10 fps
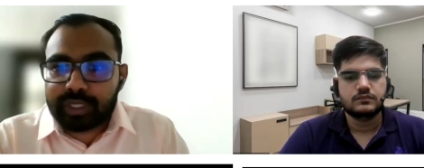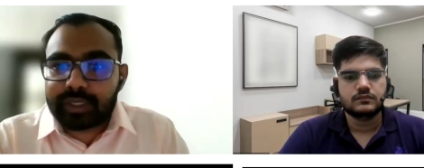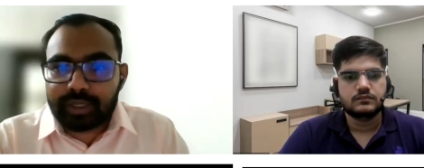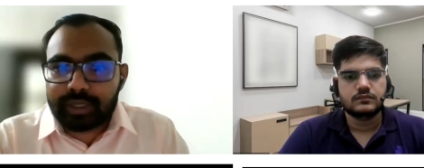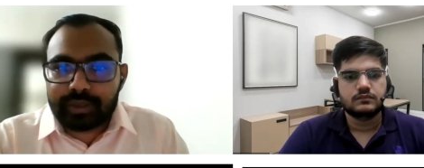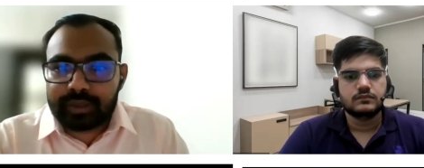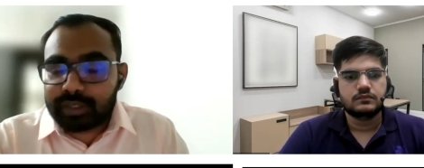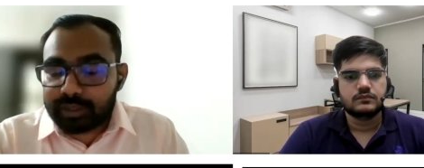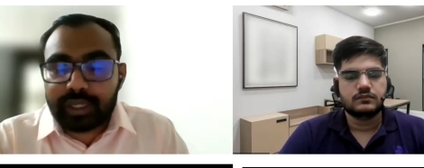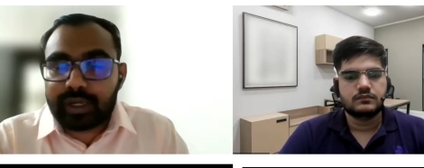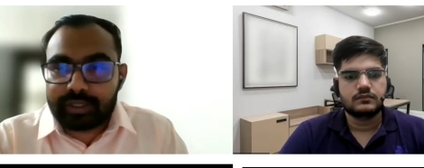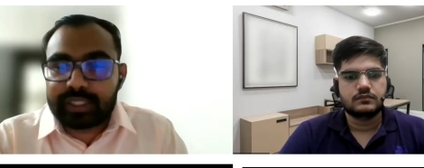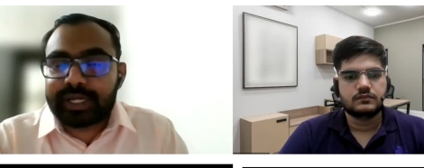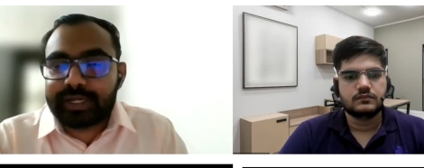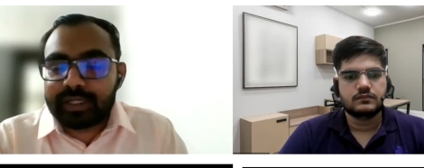Speaker 1: you know, eh,
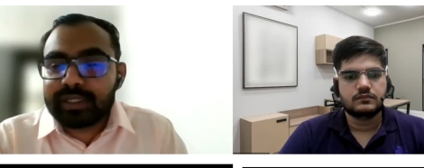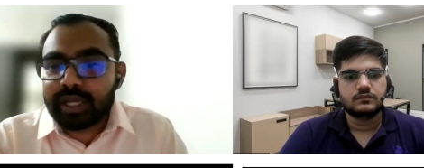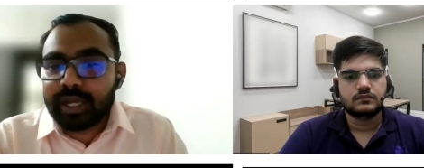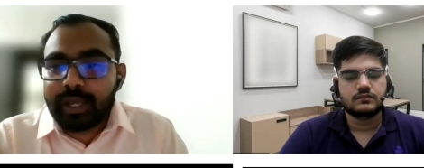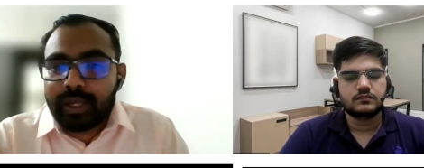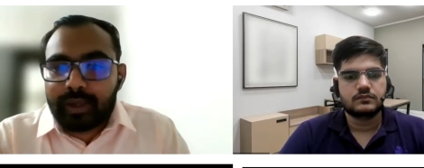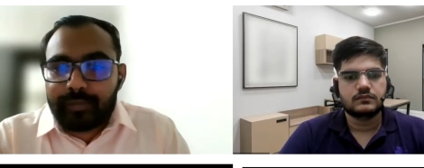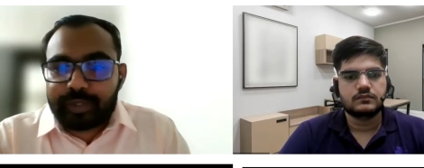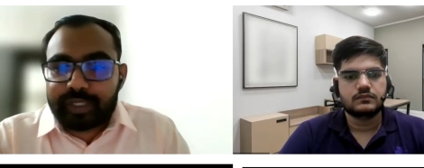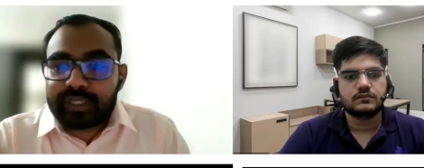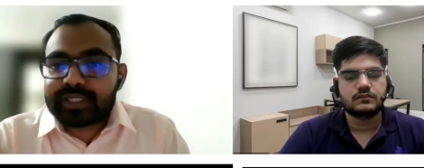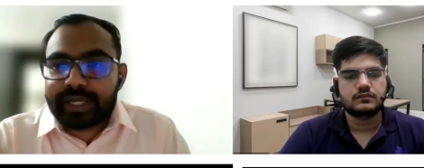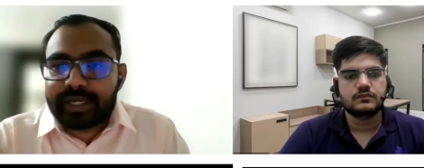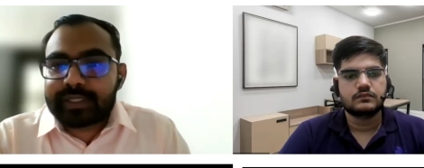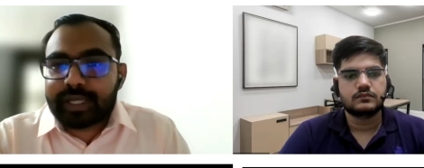yeah, these guidelines,
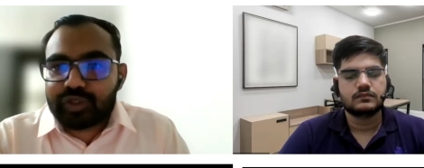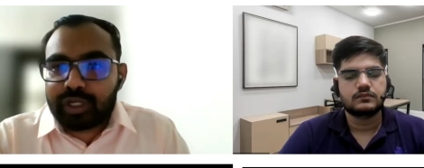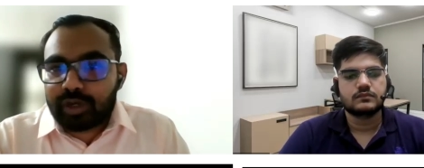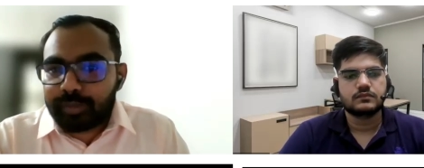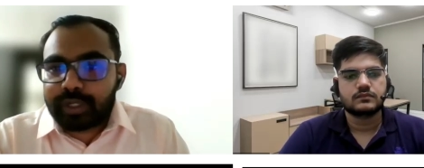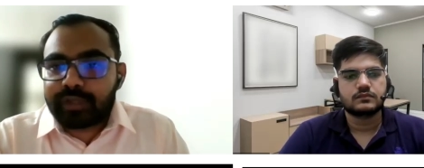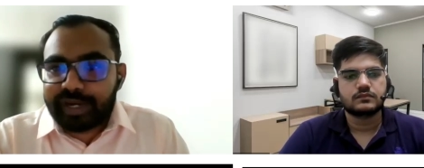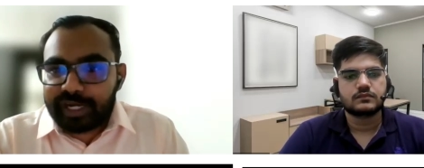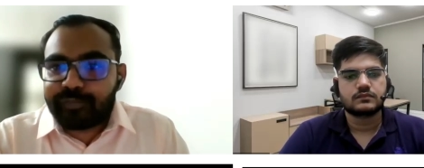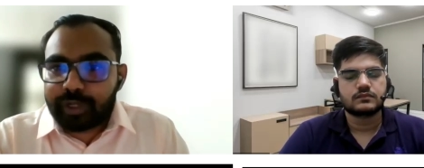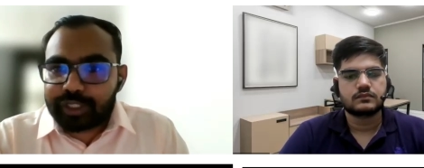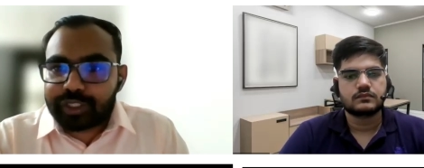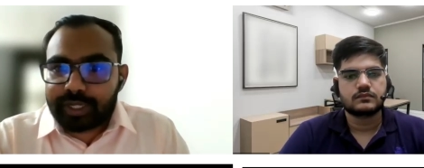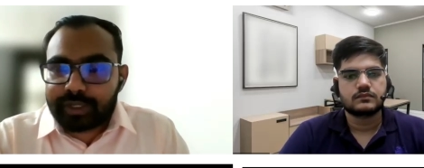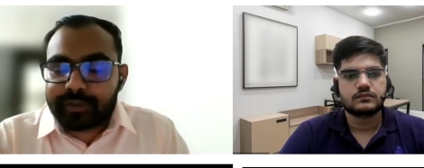and these guidelines actually come under the Wildlife
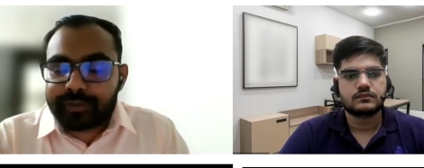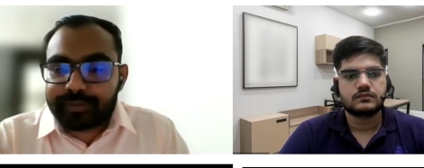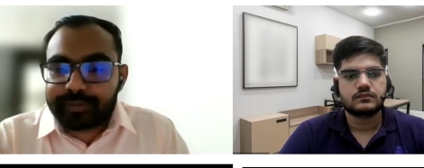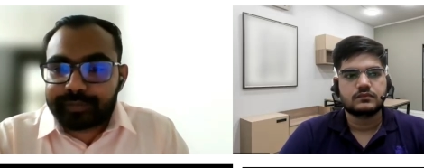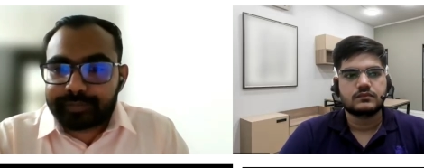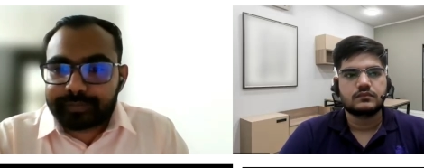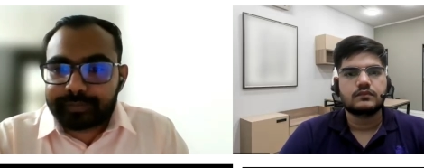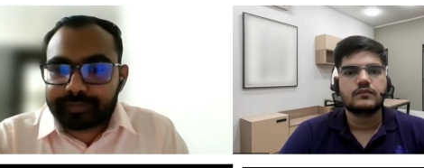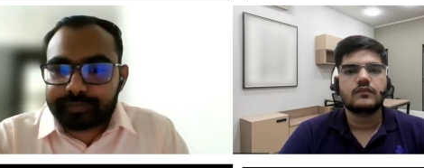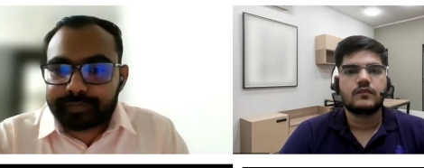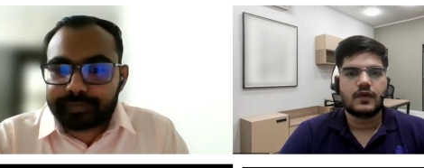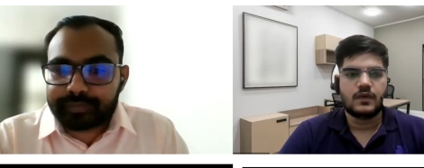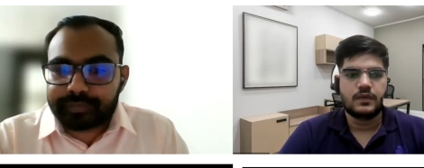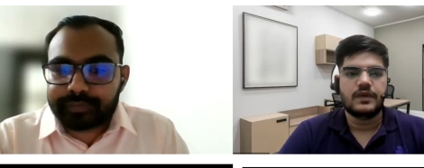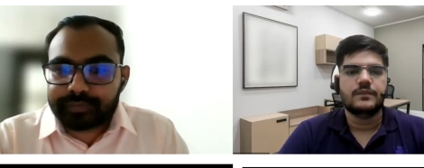Protection Act.
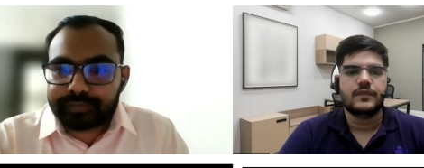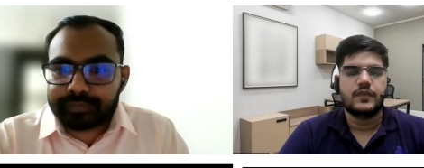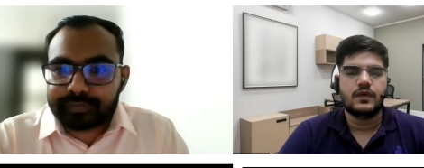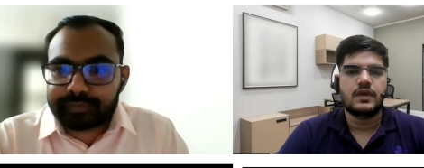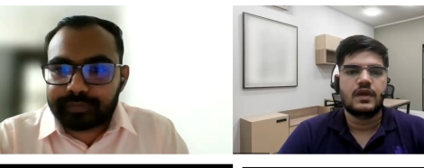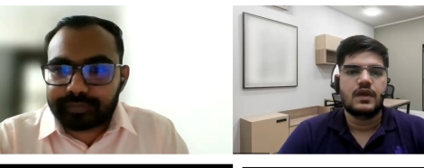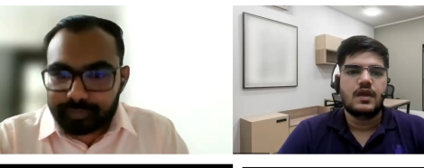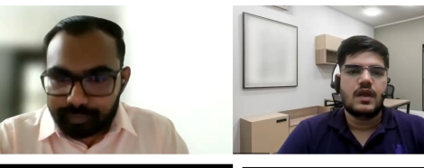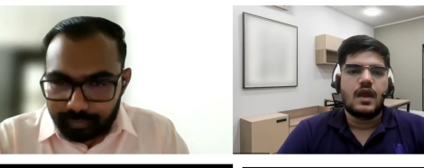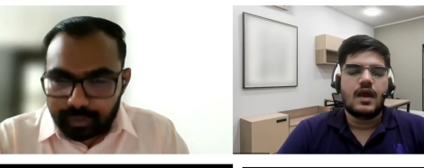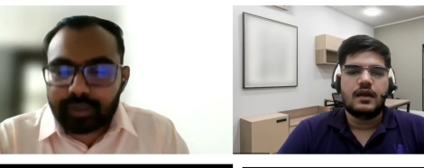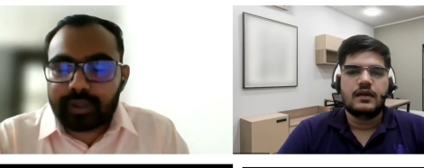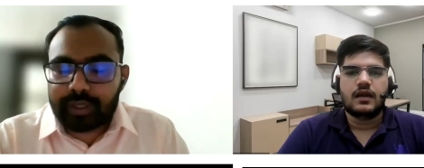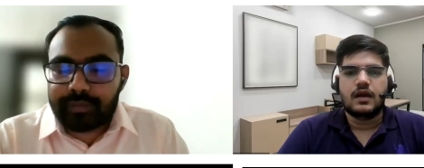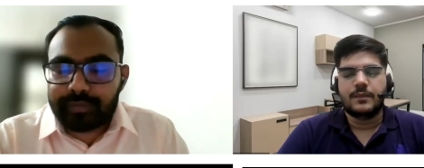
Speaker 2: Okay. Okay.
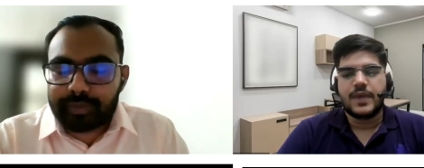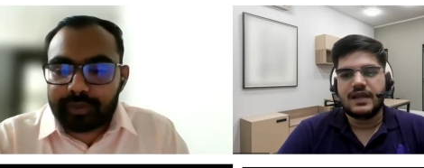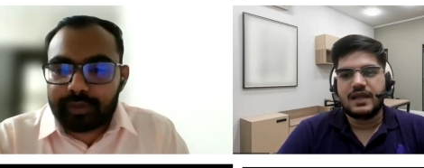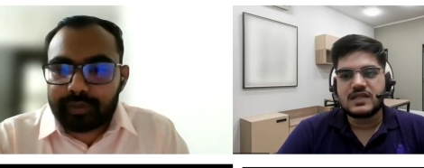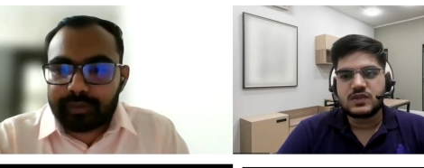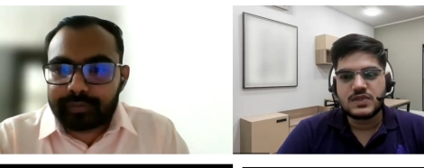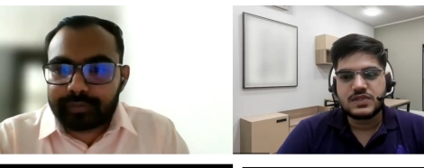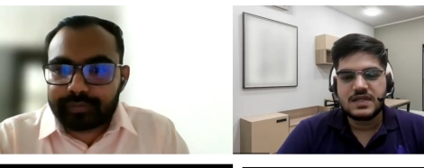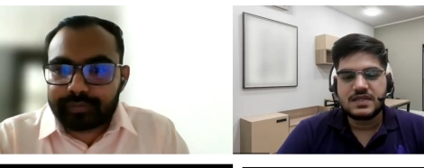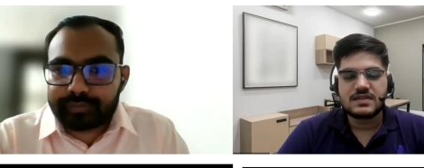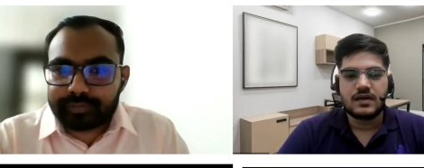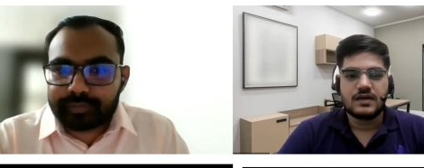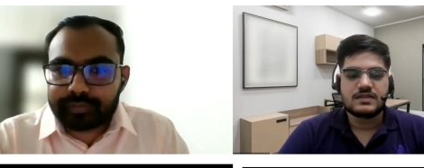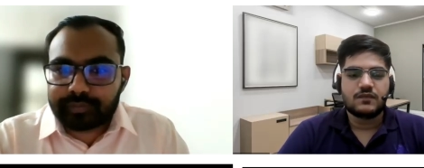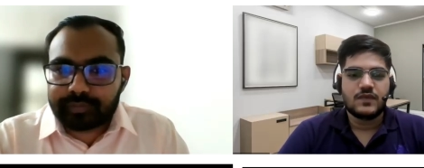And uh, yeah. my next question is
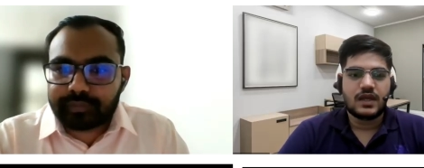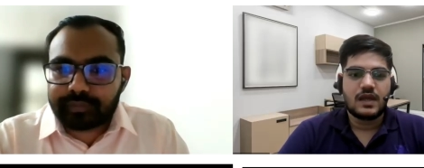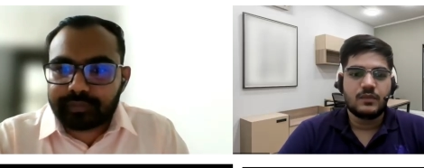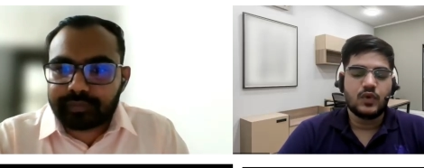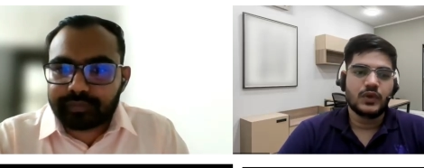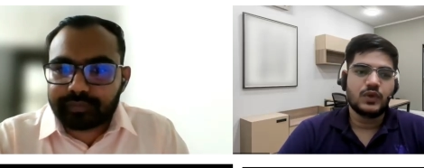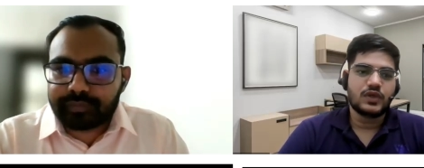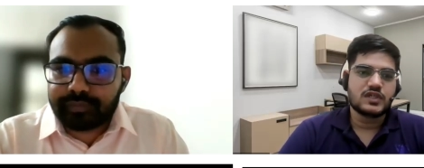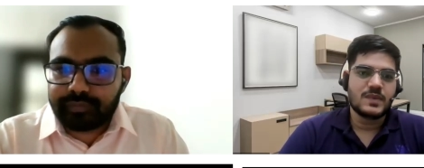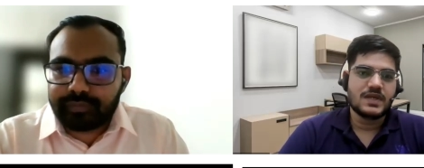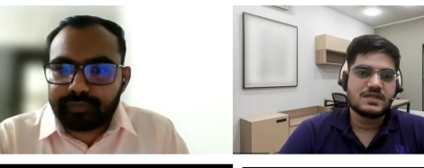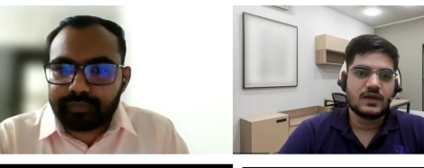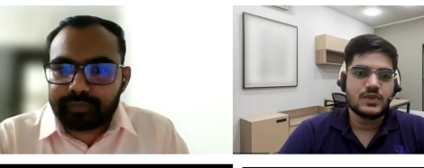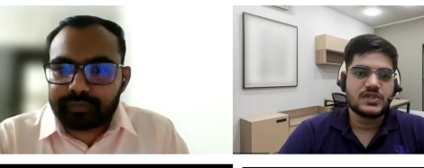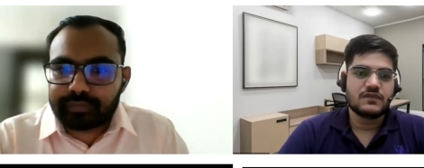uh, somewhere I'm going to touch base
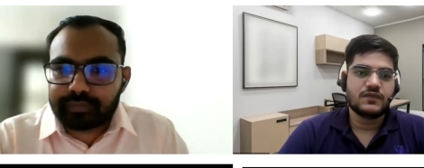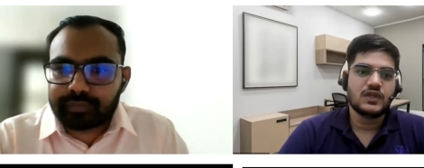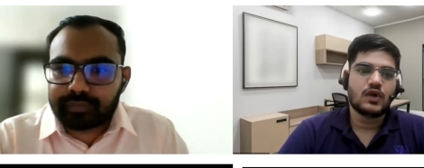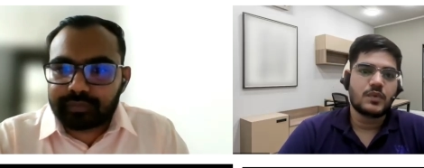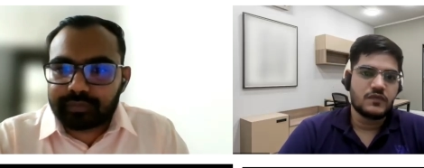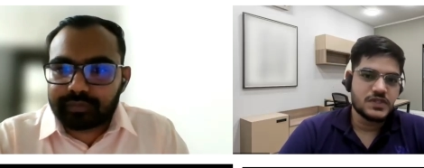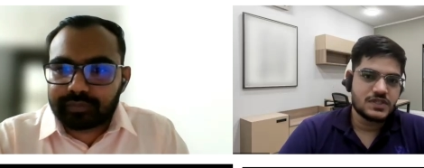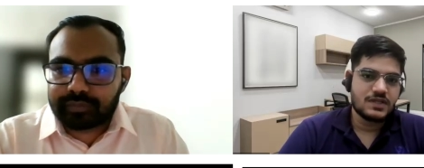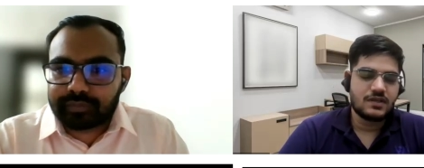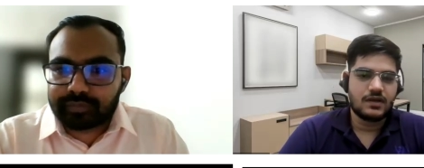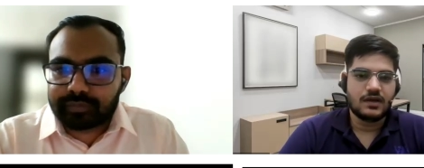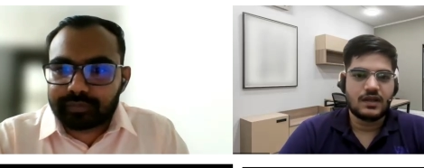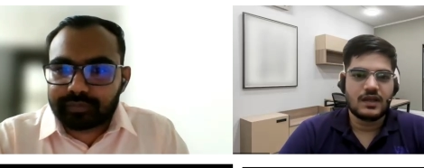the question with your professional uh,